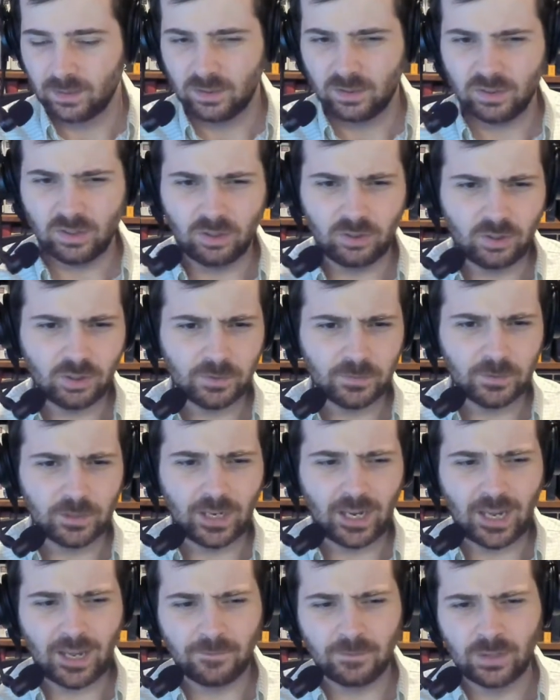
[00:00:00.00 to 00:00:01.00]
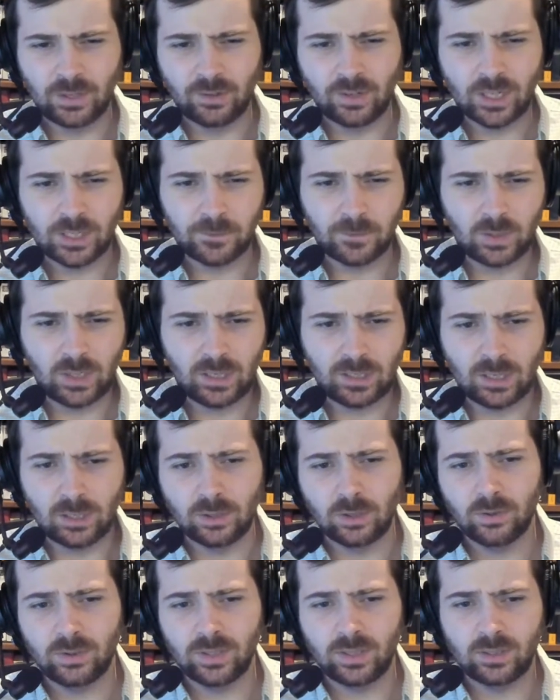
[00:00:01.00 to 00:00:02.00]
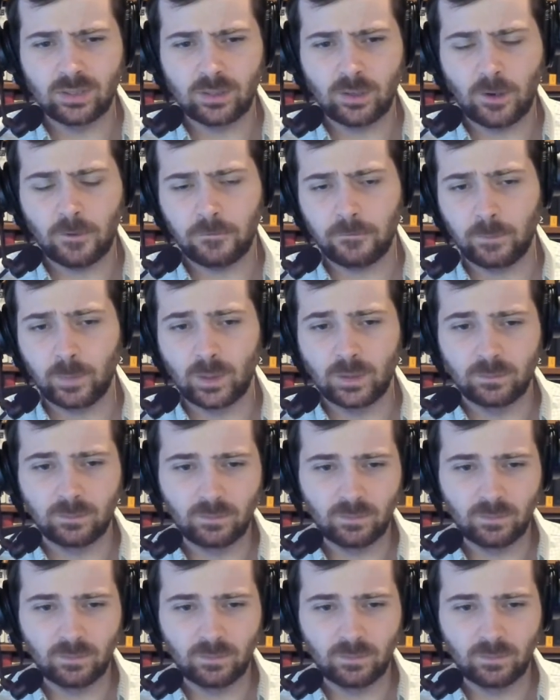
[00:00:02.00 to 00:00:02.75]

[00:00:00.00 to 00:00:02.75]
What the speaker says: They're useful to have and they're nice for taking notes and stuff, but